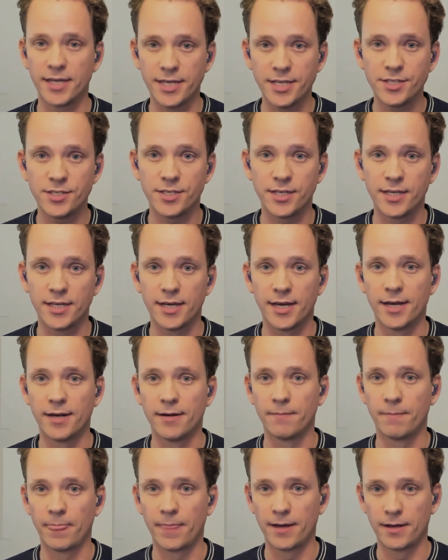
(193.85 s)
easy
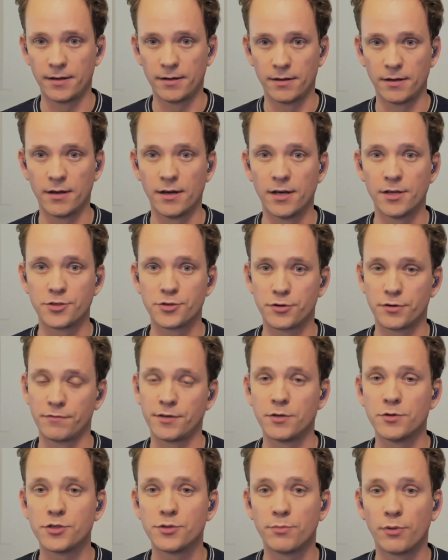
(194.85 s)
and sort
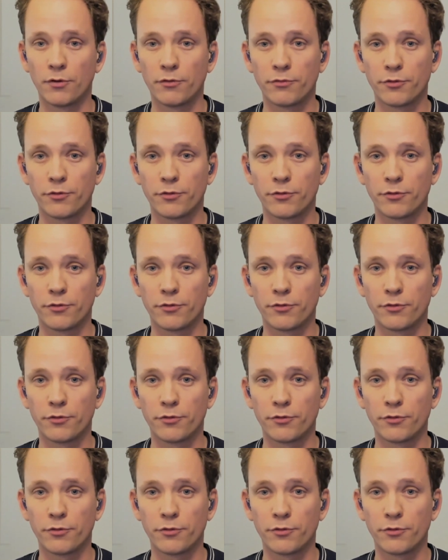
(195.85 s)
of usable